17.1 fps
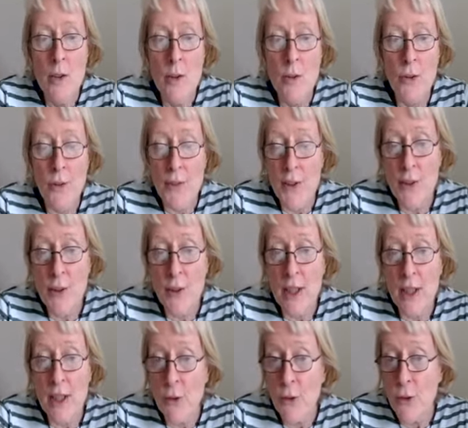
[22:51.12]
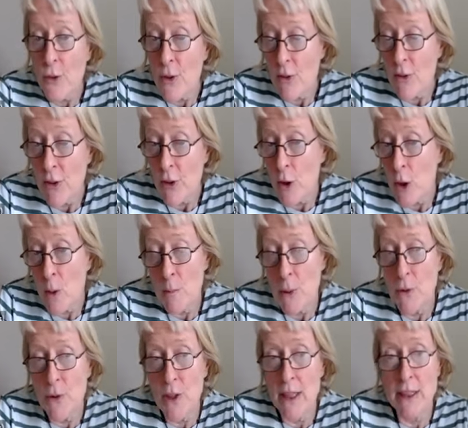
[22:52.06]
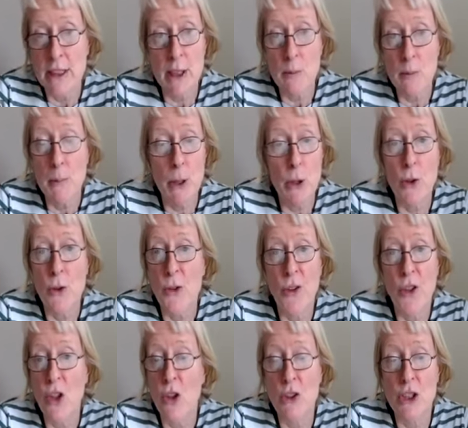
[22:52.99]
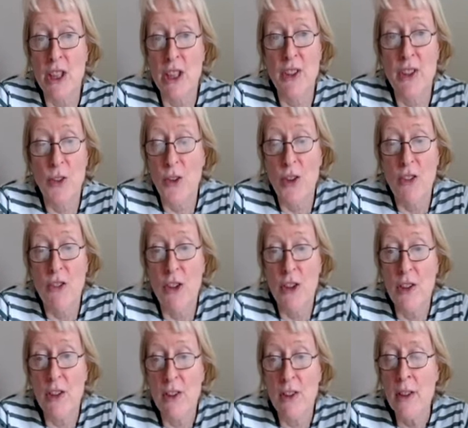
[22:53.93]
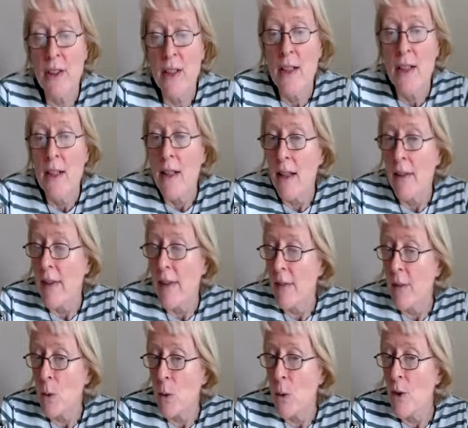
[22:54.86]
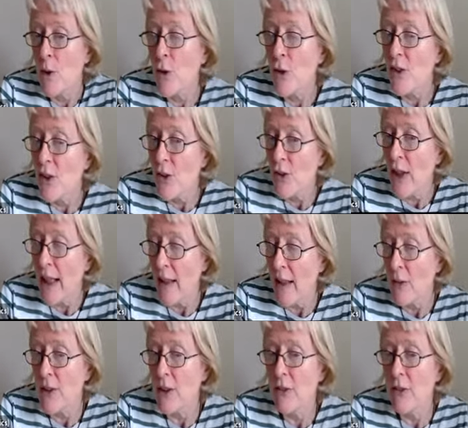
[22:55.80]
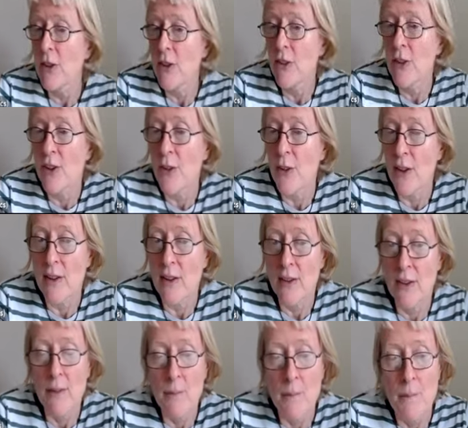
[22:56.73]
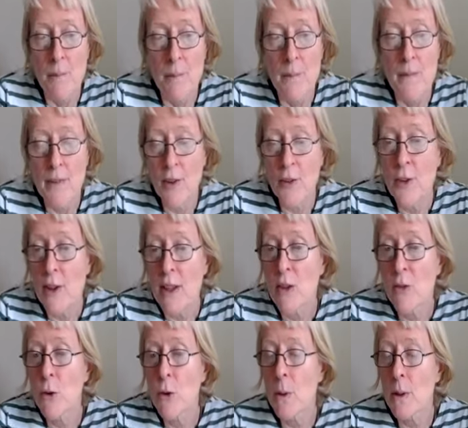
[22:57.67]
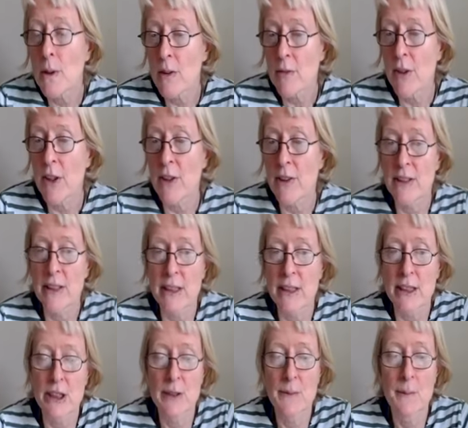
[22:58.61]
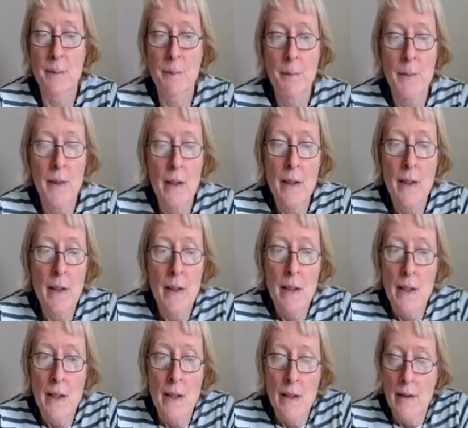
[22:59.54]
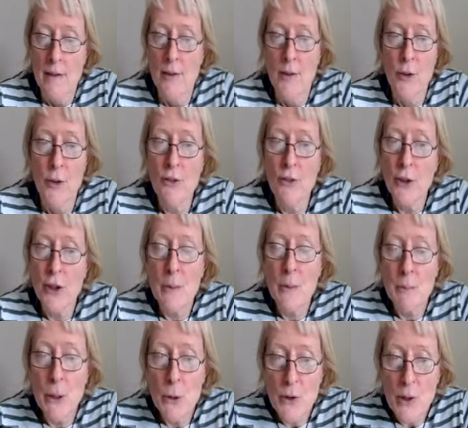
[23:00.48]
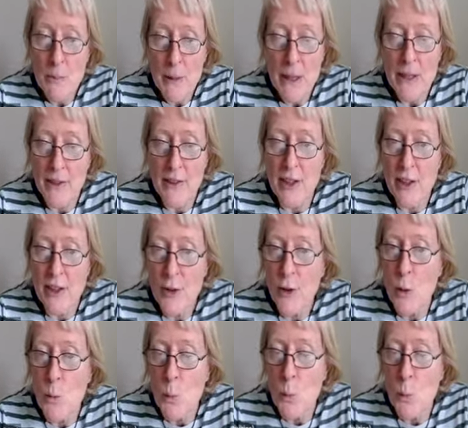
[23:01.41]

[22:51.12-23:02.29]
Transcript: So this gives you different computation because the logic is different. And then the question is, how different is it? Does it give you an advantage? So for computability, so